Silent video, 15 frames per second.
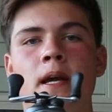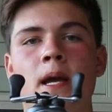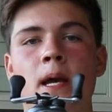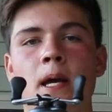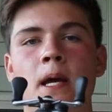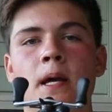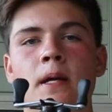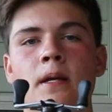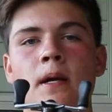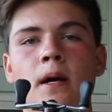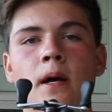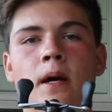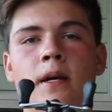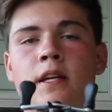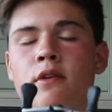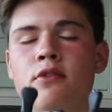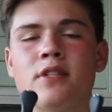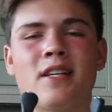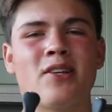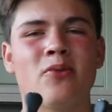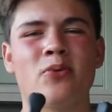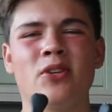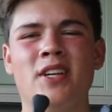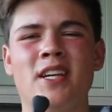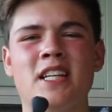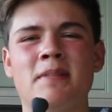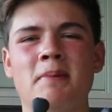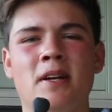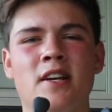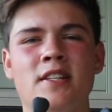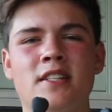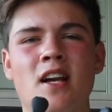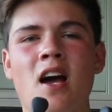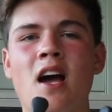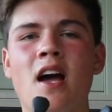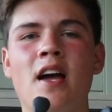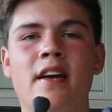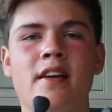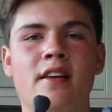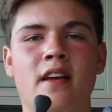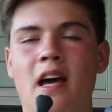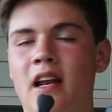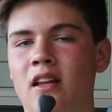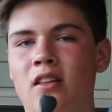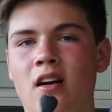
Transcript: And he was like a really experienced guy, had a